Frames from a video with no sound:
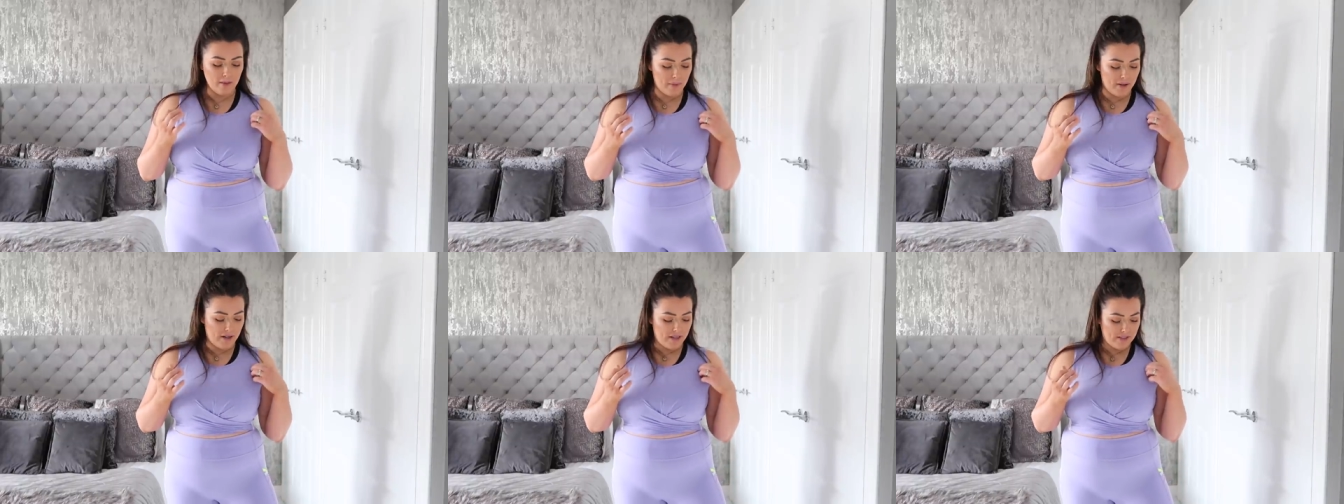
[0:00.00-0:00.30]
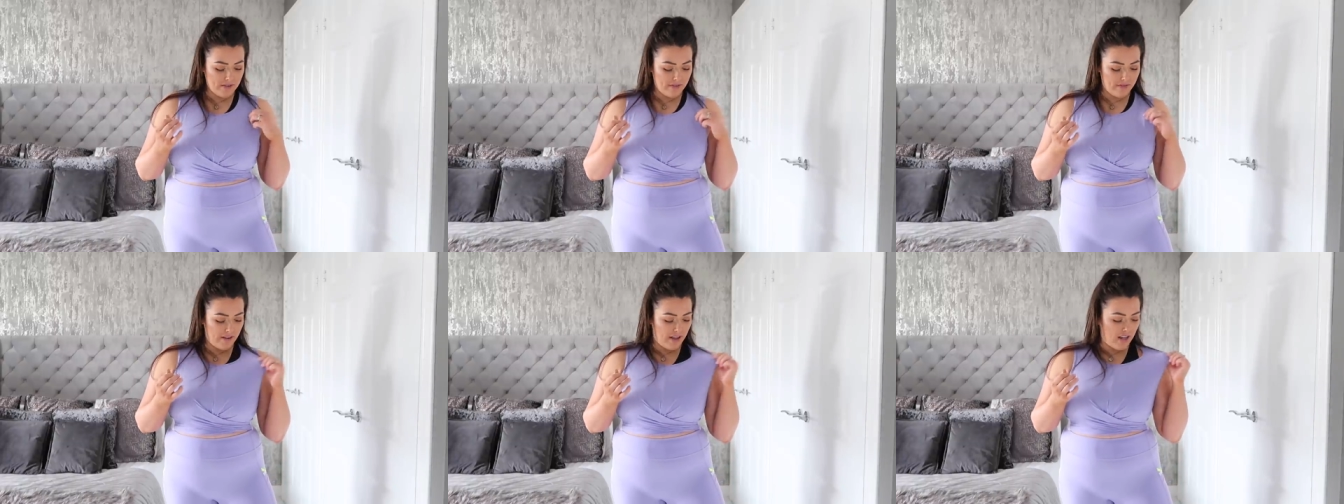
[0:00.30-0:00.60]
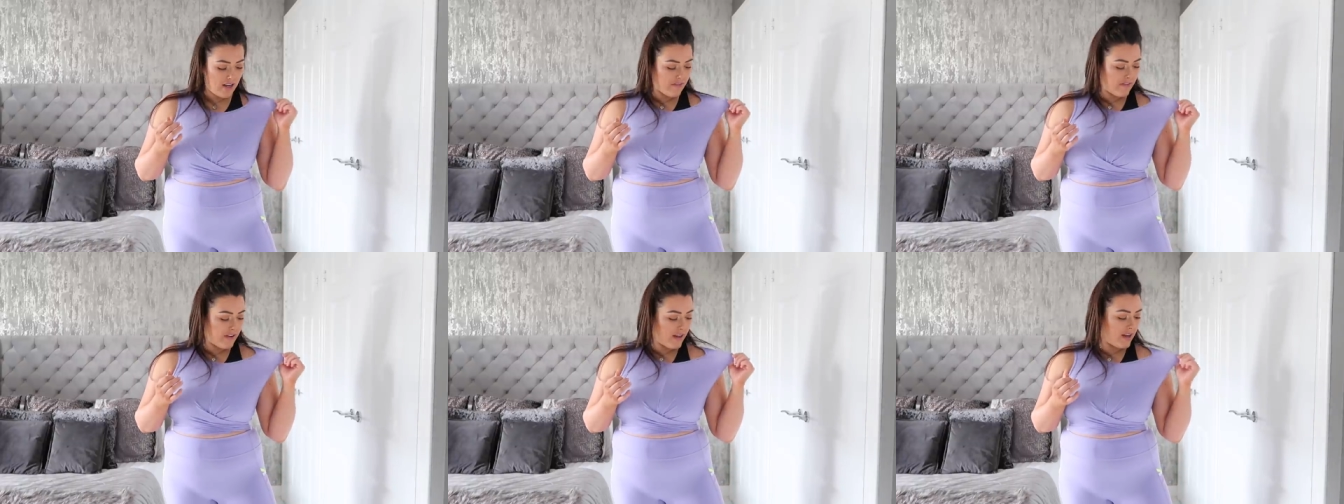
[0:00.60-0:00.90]
I mean, it's
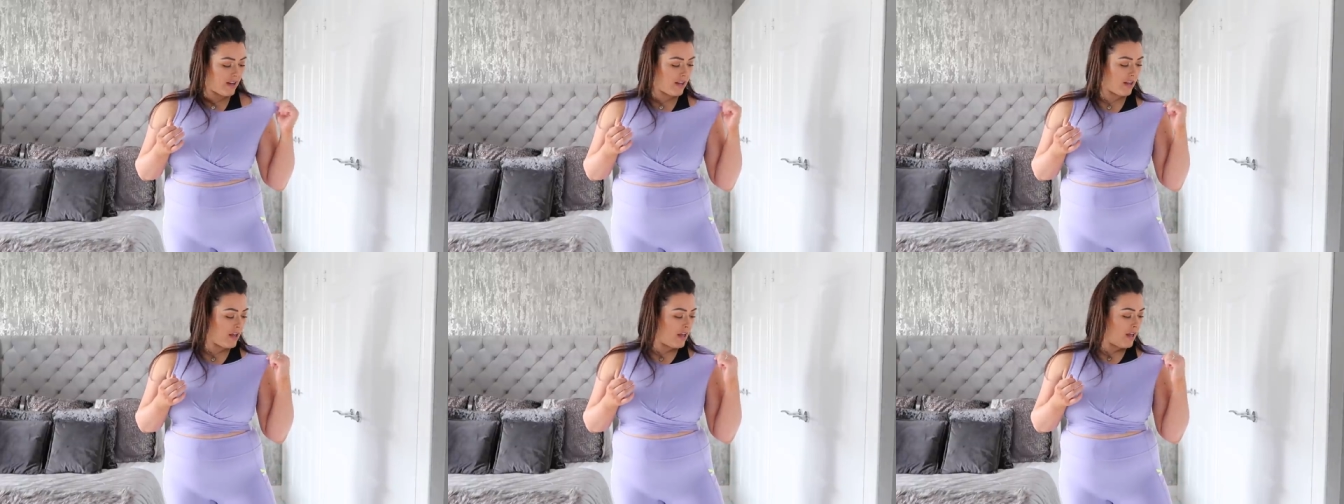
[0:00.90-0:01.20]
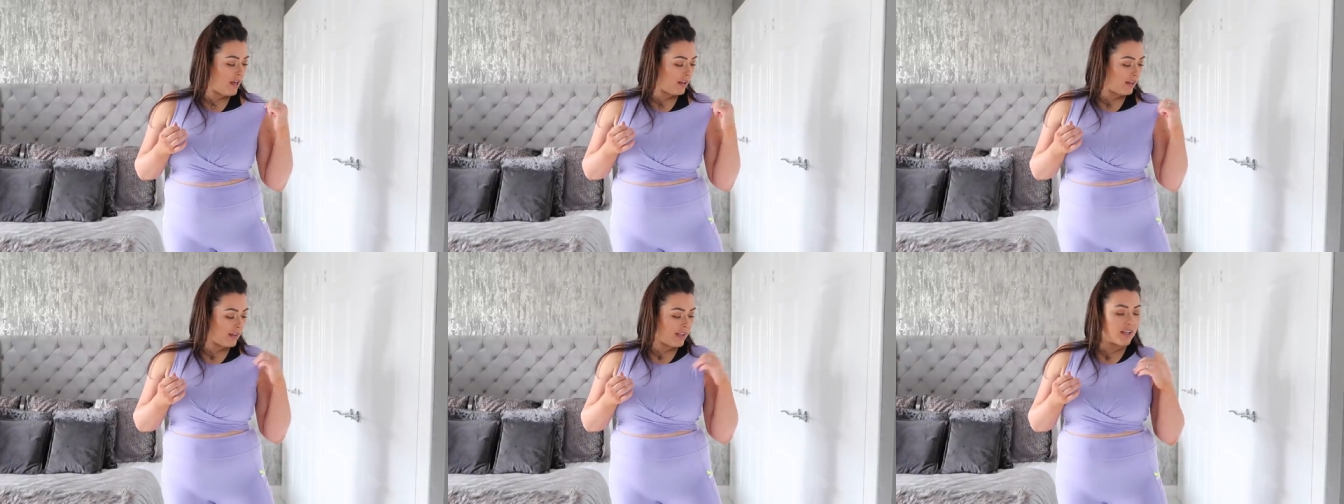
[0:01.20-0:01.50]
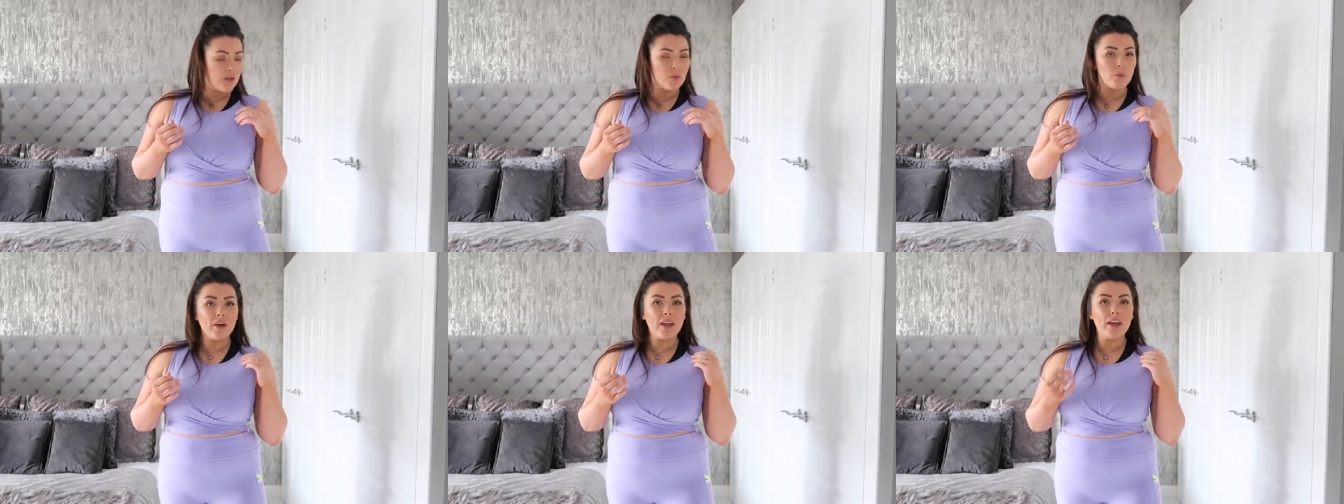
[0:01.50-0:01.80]
very, very
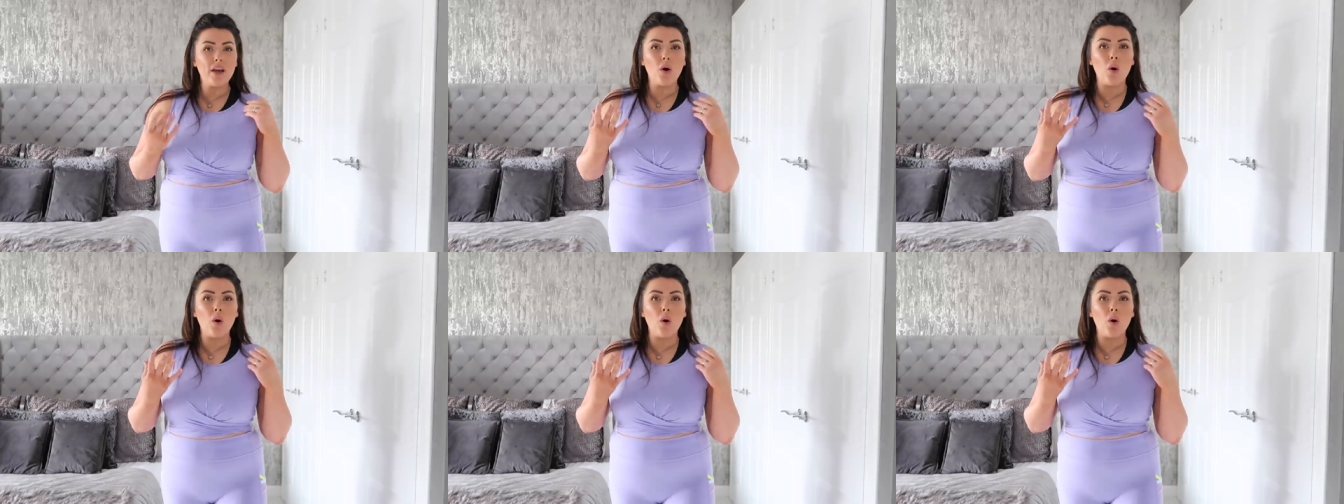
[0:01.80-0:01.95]
lightweight,